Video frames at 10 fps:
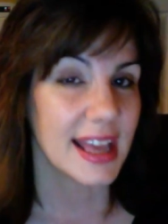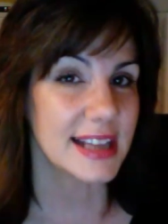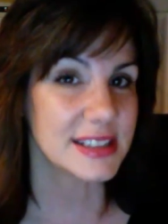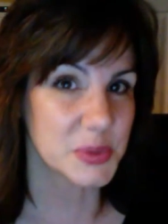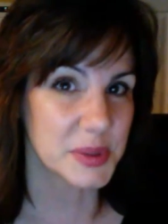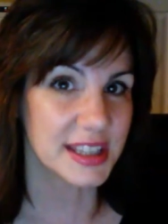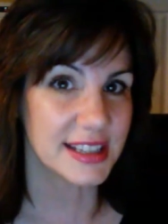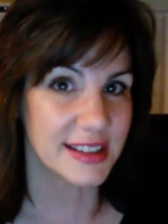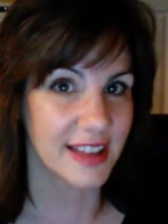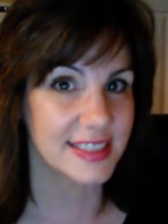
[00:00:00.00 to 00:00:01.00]
It's really
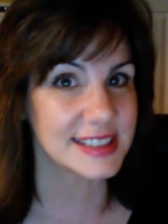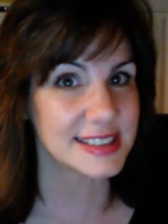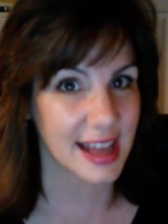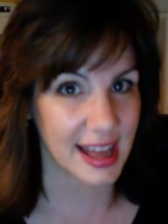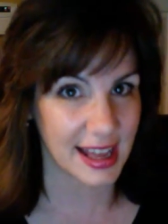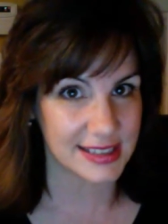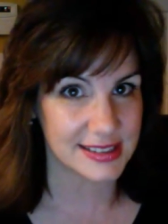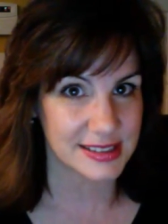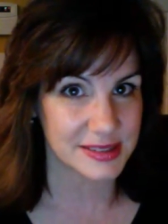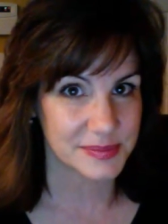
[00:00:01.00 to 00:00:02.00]
not the
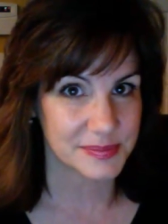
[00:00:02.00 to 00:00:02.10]
size,